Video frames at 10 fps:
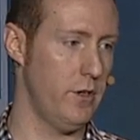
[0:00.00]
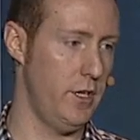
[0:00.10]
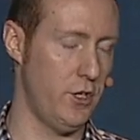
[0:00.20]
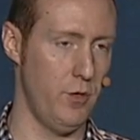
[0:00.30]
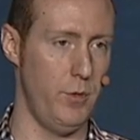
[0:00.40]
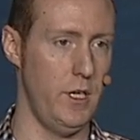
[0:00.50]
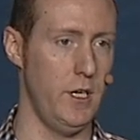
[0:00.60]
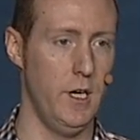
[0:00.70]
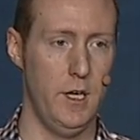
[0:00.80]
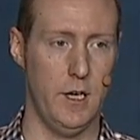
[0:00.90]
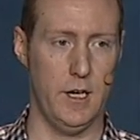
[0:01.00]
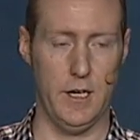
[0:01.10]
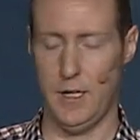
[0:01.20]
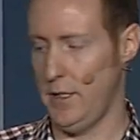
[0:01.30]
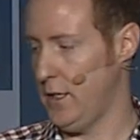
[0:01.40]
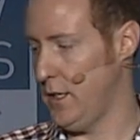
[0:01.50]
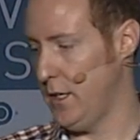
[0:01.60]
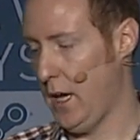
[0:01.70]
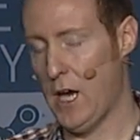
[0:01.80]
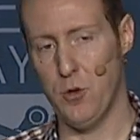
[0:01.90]
It could be
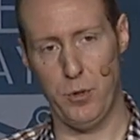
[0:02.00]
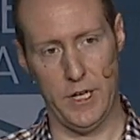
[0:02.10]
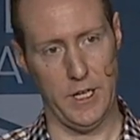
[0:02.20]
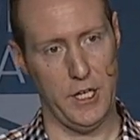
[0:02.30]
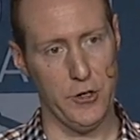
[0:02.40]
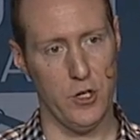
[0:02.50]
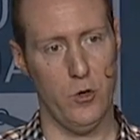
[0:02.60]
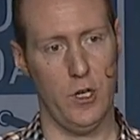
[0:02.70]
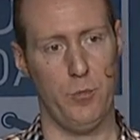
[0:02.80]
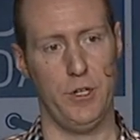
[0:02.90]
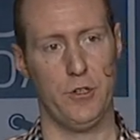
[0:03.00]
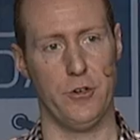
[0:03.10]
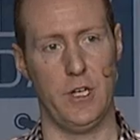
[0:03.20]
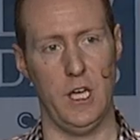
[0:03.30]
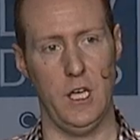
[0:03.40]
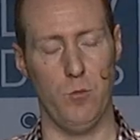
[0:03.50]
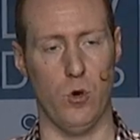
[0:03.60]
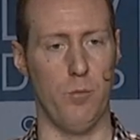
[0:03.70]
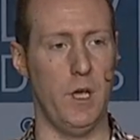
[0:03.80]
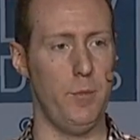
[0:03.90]
how to play a hero in a particular game,
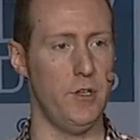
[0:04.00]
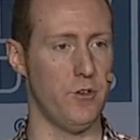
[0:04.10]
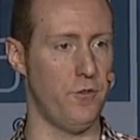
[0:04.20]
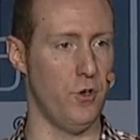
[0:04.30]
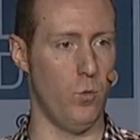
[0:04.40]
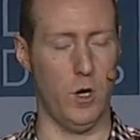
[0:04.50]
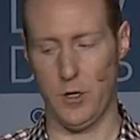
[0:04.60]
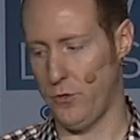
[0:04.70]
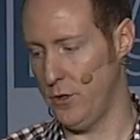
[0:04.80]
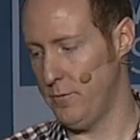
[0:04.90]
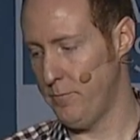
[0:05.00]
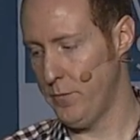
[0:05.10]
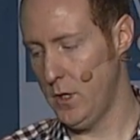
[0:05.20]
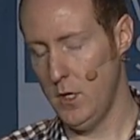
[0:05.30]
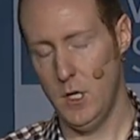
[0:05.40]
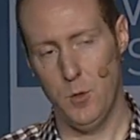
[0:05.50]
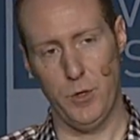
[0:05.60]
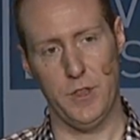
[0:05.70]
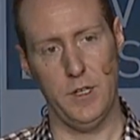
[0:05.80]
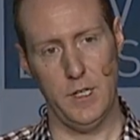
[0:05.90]
or maybe it's a full walkthrough.
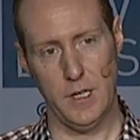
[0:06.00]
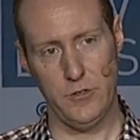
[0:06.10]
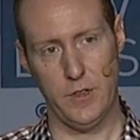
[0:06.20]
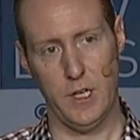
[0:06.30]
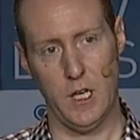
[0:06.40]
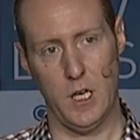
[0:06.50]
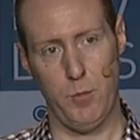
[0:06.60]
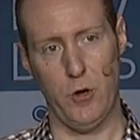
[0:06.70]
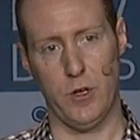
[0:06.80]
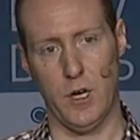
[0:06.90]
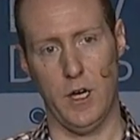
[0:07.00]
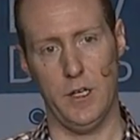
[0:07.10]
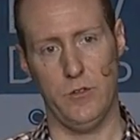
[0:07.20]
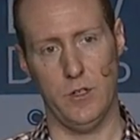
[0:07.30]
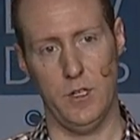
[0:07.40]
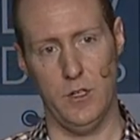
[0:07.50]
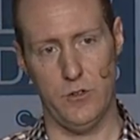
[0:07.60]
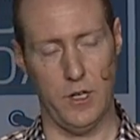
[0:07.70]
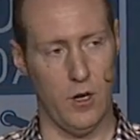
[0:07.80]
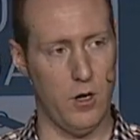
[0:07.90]
But the nice thing about guides
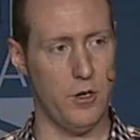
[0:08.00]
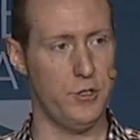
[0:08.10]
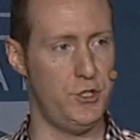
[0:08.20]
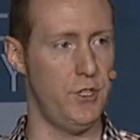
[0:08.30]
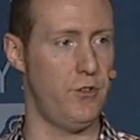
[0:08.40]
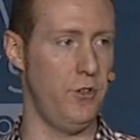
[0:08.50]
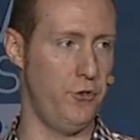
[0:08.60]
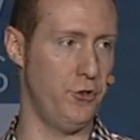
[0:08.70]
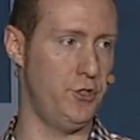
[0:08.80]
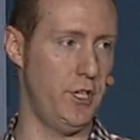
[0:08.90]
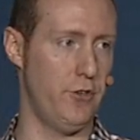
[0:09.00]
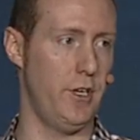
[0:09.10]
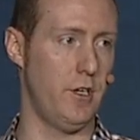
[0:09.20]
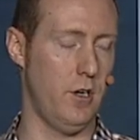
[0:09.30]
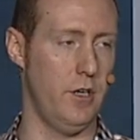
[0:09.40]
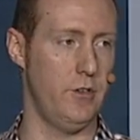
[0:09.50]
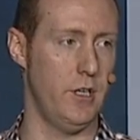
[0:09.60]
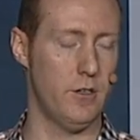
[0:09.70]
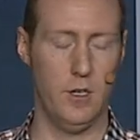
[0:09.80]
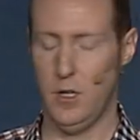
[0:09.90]
is they are just user-generated
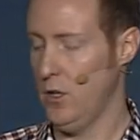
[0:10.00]
content.